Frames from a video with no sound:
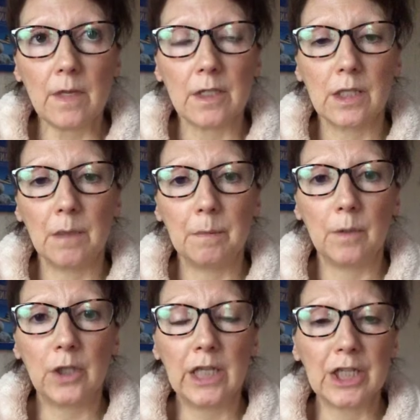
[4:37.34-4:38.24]
So I'm
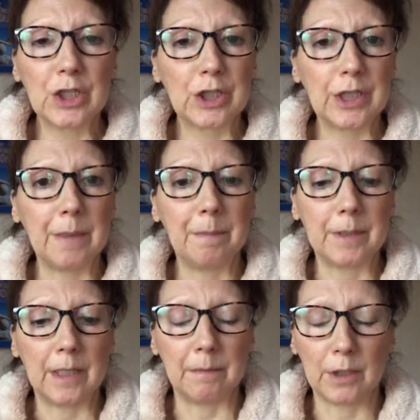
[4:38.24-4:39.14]
looking at
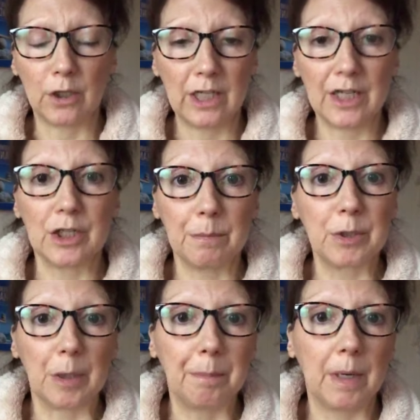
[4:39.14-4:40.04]
some
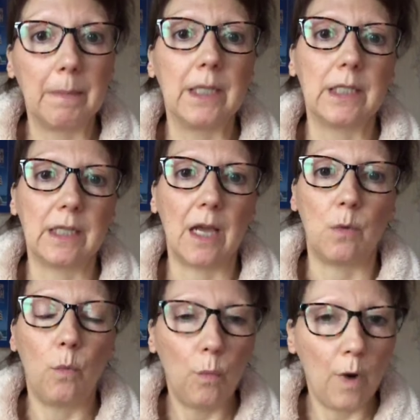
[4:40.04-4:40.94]
supplements then.
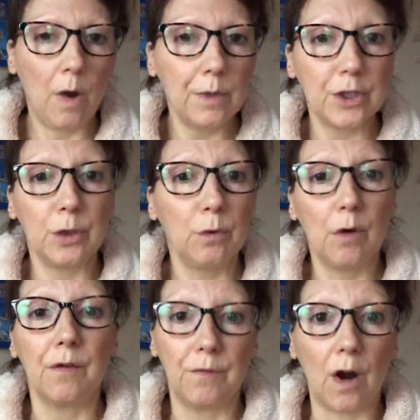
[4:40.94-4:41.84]
What would you
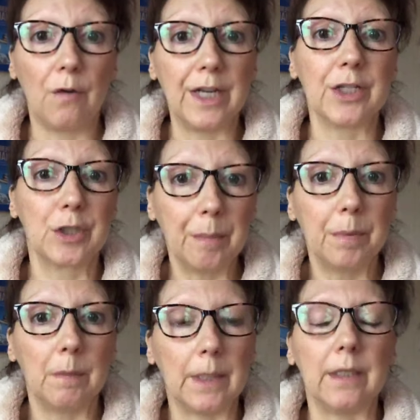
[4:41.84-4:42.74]
look for in a
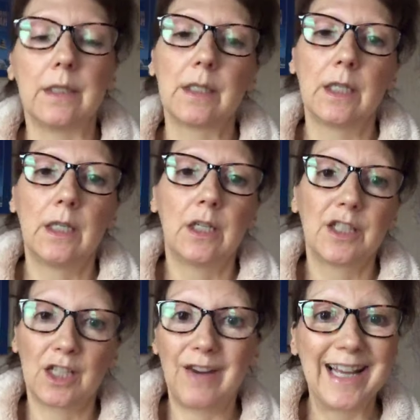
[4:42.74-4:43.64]
supplement?
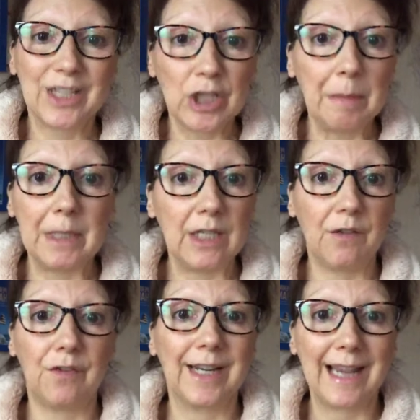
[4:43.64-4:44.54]
Because there are so many
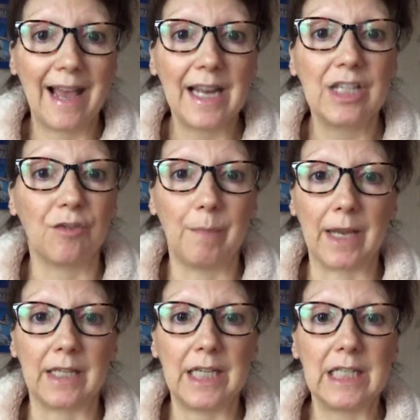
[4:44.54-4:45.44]
different kinds of
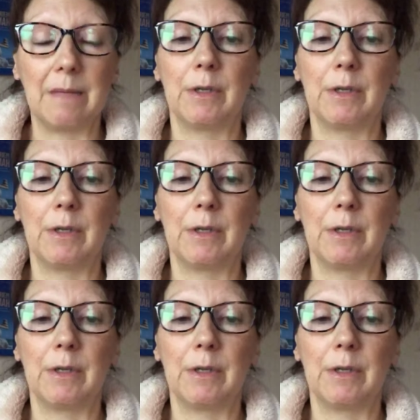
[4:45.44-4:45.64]
magnesium.